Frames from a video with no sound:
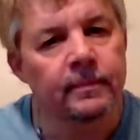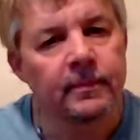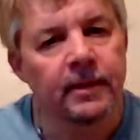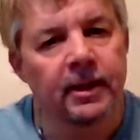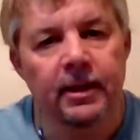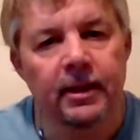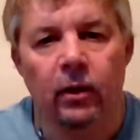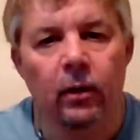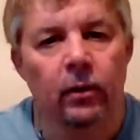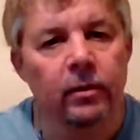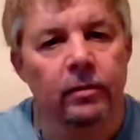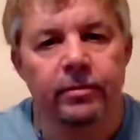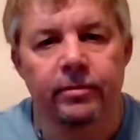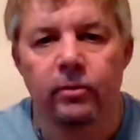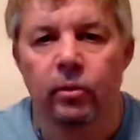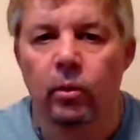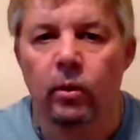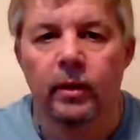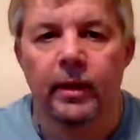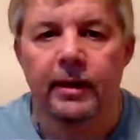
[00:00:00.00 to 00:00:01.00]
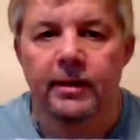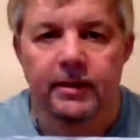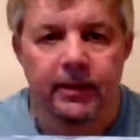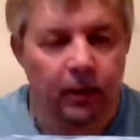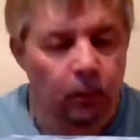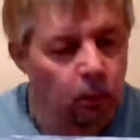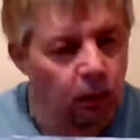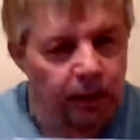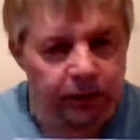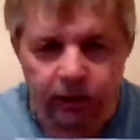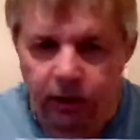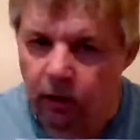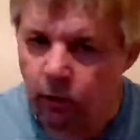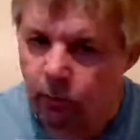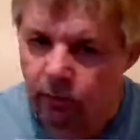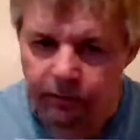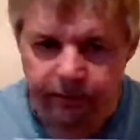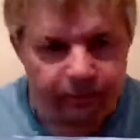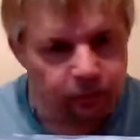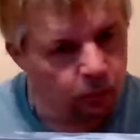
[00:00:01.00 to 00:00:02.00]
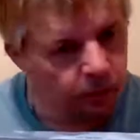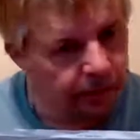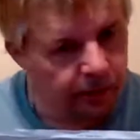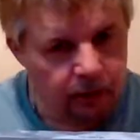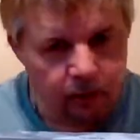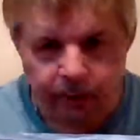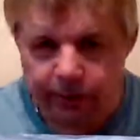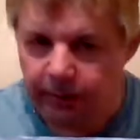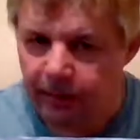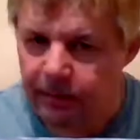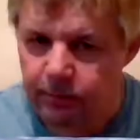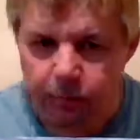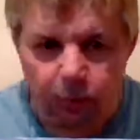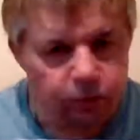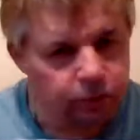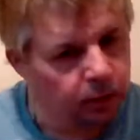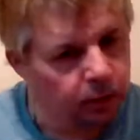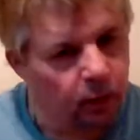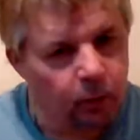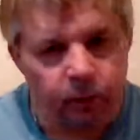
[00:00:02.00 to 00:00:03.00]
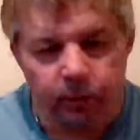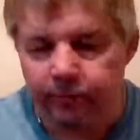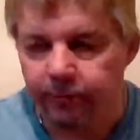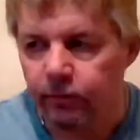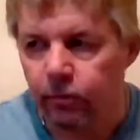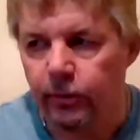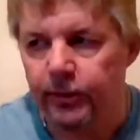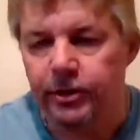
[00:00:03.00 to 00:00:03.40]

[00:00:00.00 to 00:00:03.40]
He'd go on the floor and I'd say, why'd you go on the floor? You're not supposed to go on the floor.